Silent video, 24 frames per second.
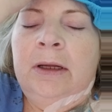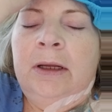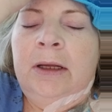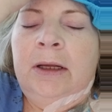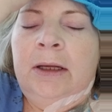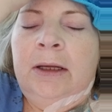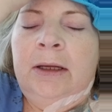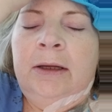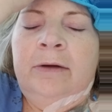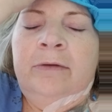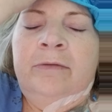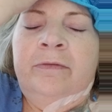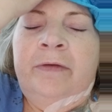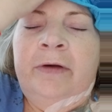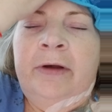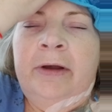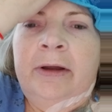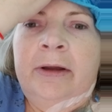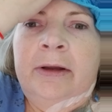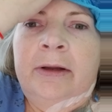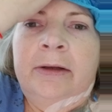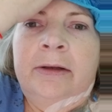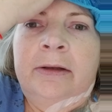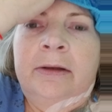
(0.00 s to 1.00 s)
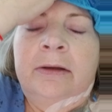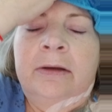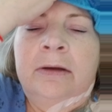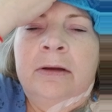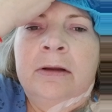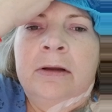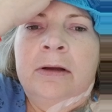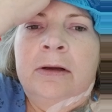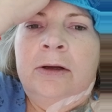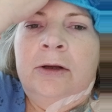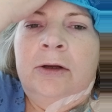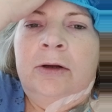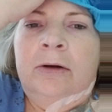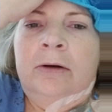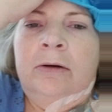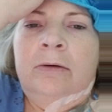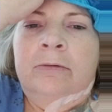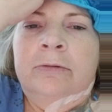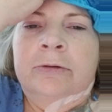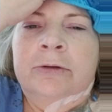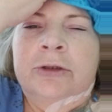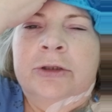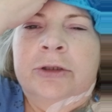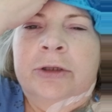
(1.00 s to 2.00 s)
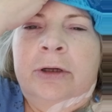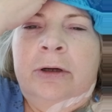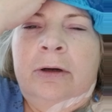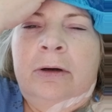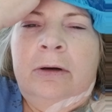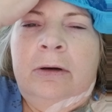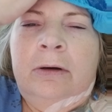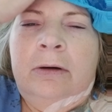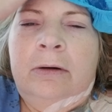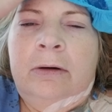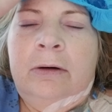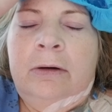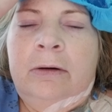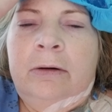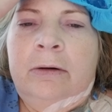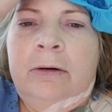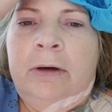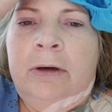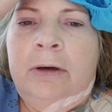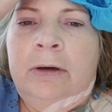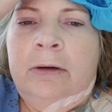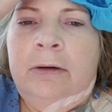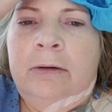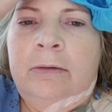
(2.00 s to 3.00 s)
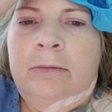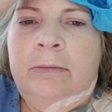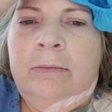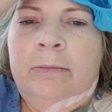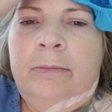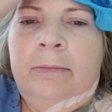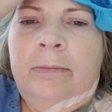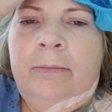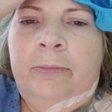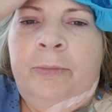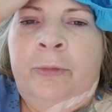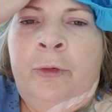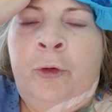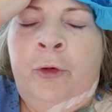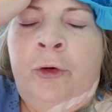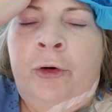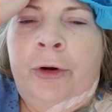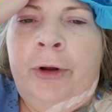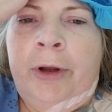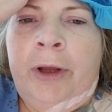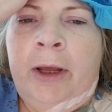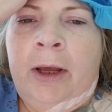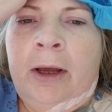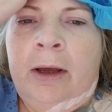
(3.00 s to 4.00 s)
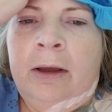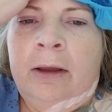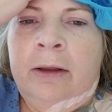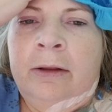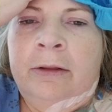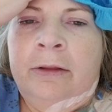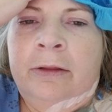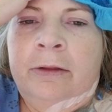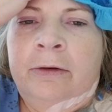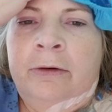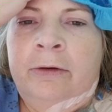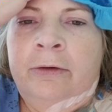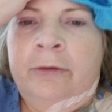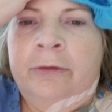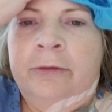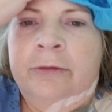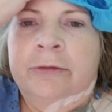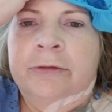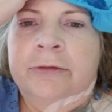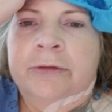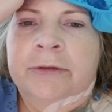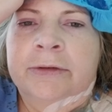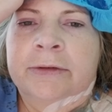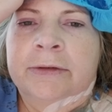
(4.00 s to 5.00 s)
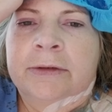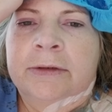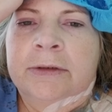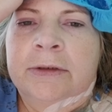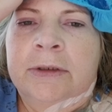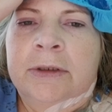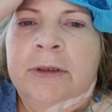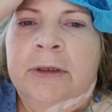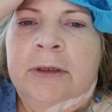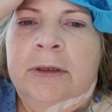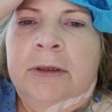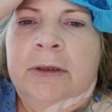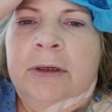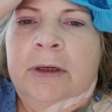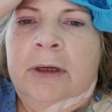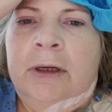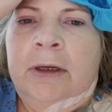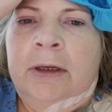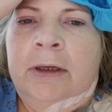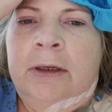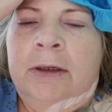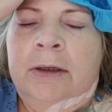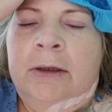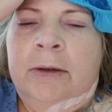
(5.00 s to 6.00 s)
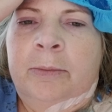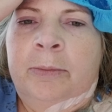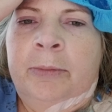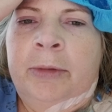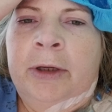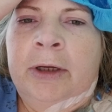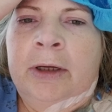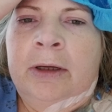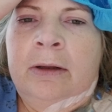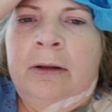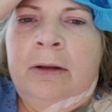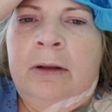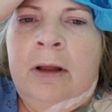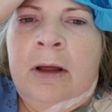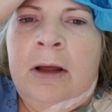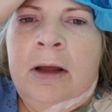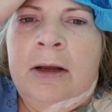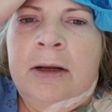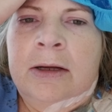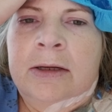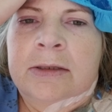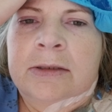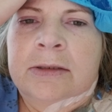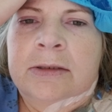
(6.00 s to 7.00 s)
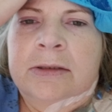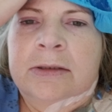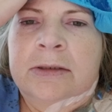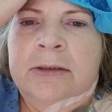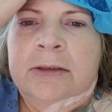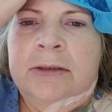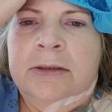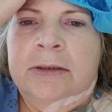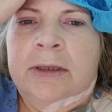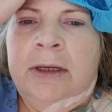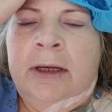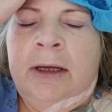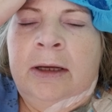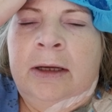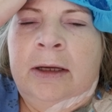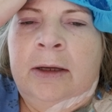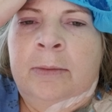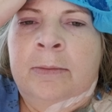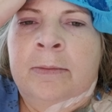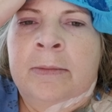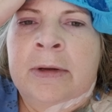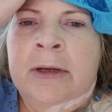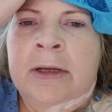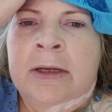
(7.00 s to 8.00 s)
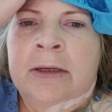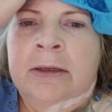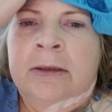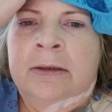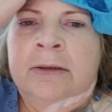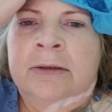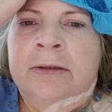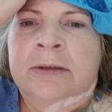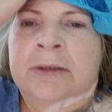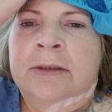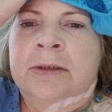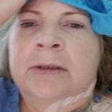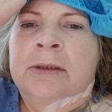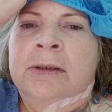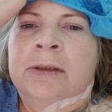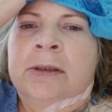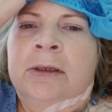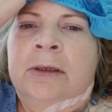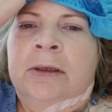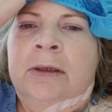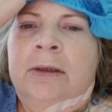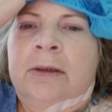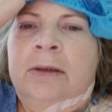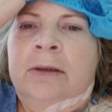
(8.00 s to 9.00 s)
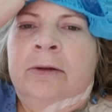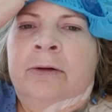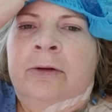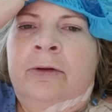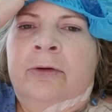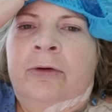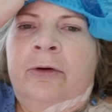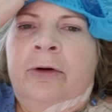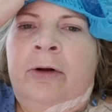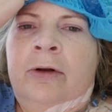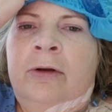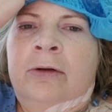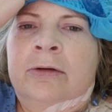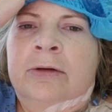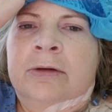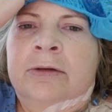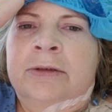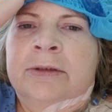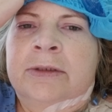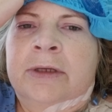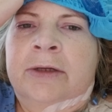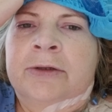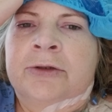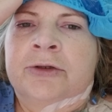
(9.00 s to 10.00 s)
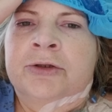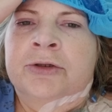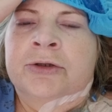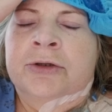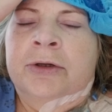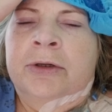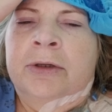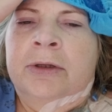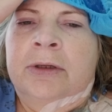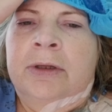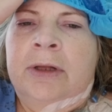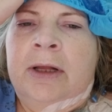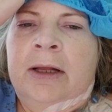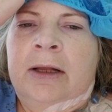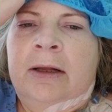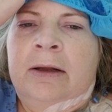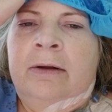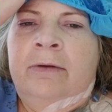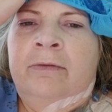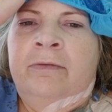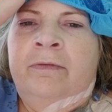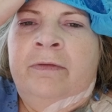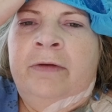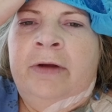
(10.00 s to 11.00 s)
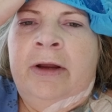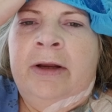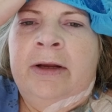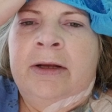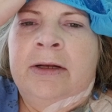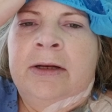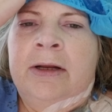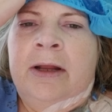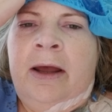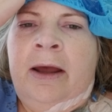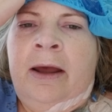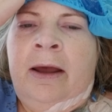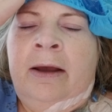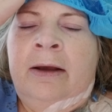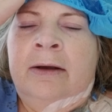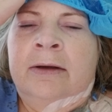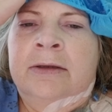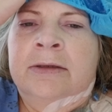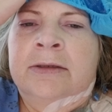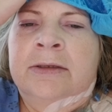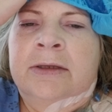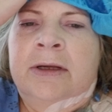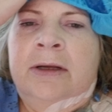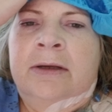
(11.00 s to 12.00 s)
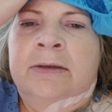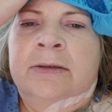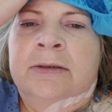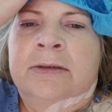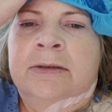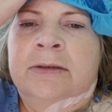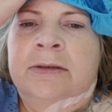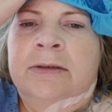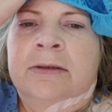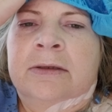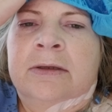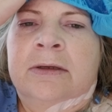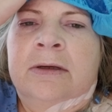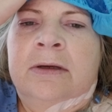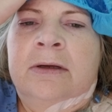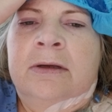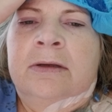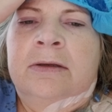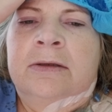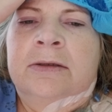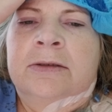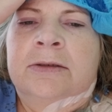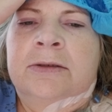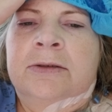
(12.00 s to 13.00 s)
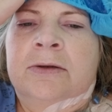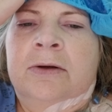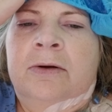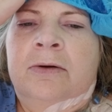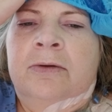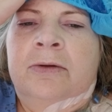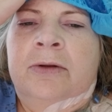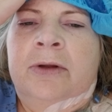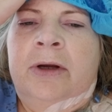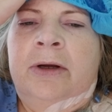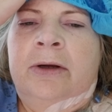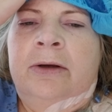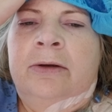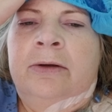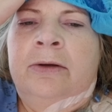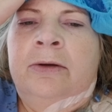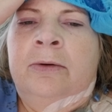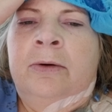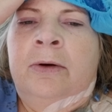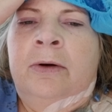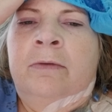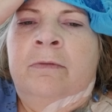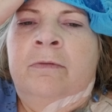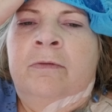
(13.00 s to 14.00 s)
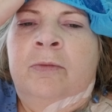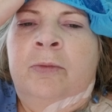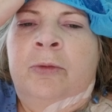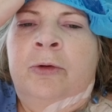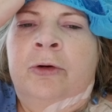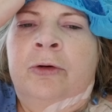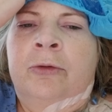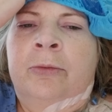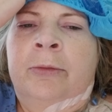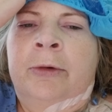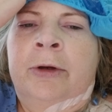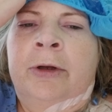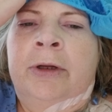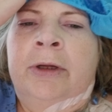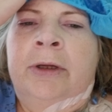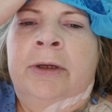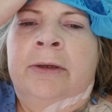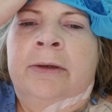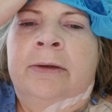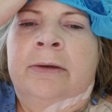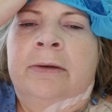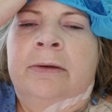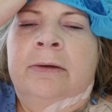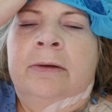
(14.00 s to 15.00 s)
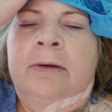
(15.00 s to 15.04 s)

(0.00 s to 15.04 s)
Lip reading: have had what you call portacatheters, PICC lines, Hickmans. They're all central vein access, so that you have a permanent